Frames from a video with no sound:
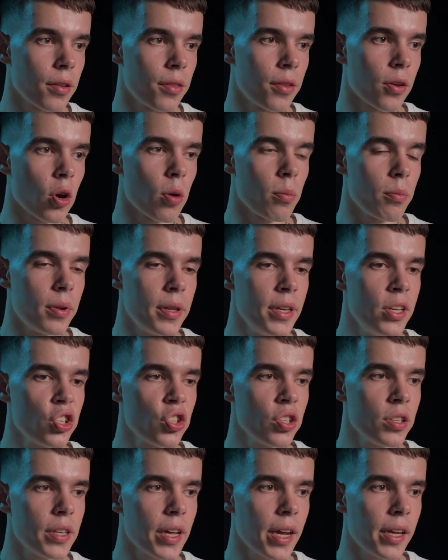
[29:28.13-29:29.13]
The
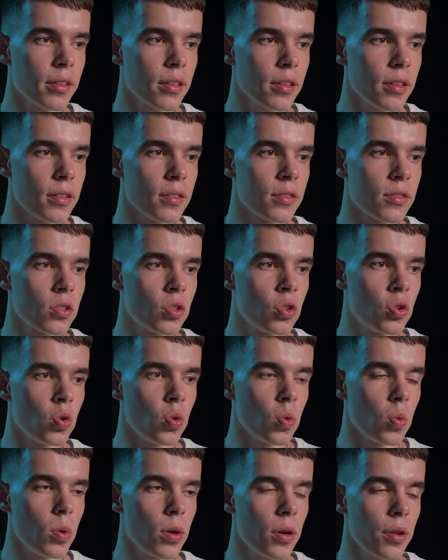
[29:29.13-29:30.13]
completion date is
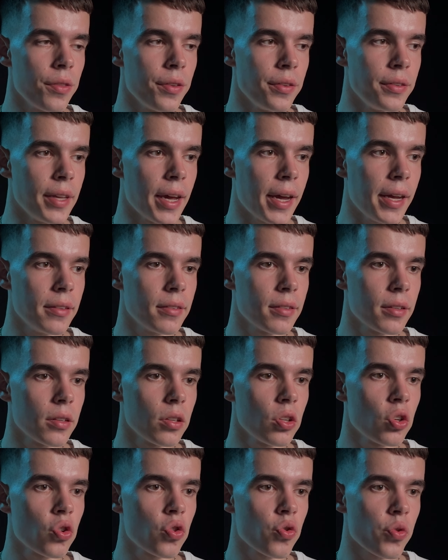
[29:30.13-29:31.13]
to the date
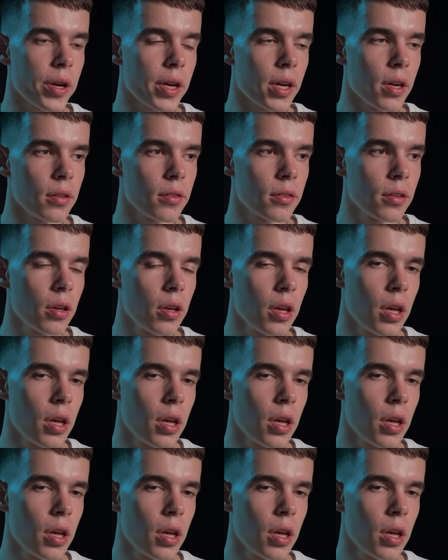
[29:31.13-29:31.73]
triggered.